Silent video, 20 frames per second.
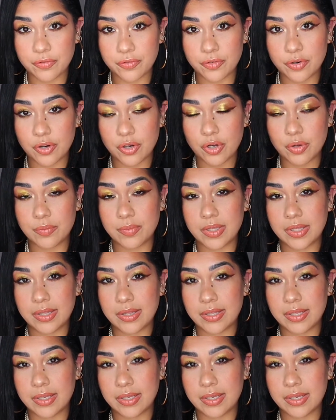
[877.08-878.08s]
from
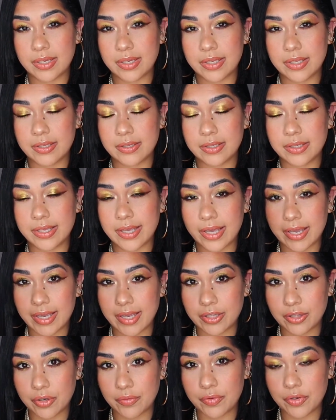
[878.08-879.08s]
the
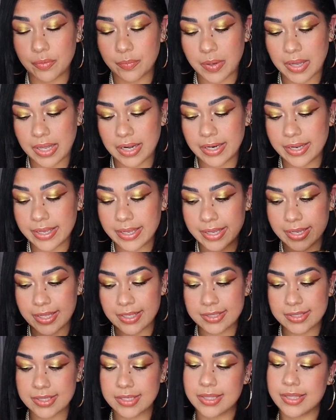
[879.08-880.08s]
KKW palette,
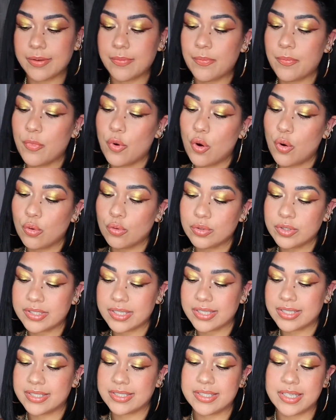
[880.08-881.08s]
it's the
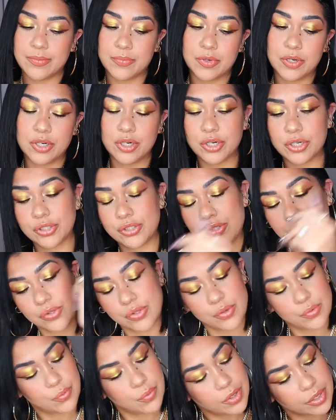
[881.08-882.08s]
most similar to
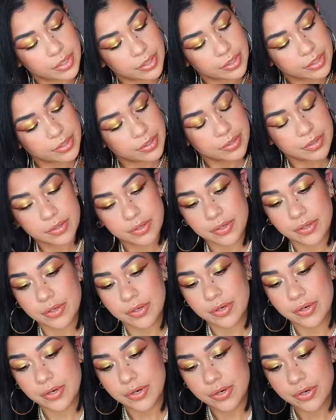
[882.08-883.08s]
the one
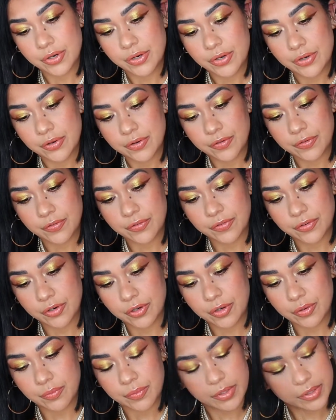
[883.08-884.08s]

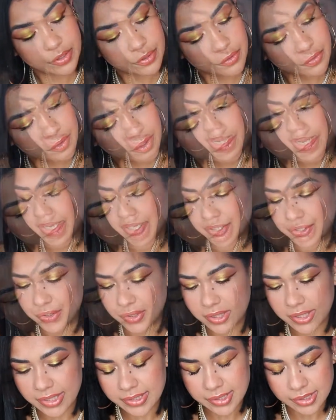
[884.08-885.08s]
from the Huda. Okay, guys,
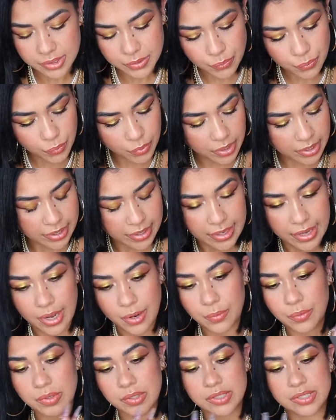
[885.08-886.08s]
so this is what
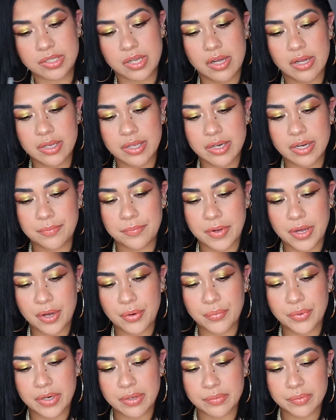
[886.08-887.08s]
I was talking
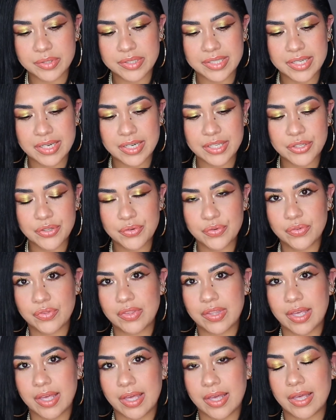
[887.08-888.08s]
about when I was telling you
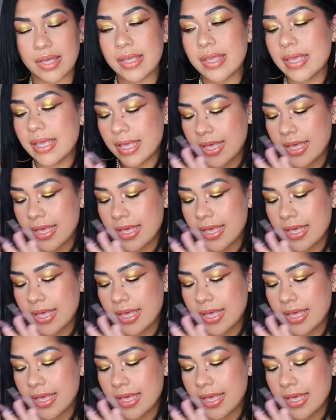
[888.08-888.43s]
that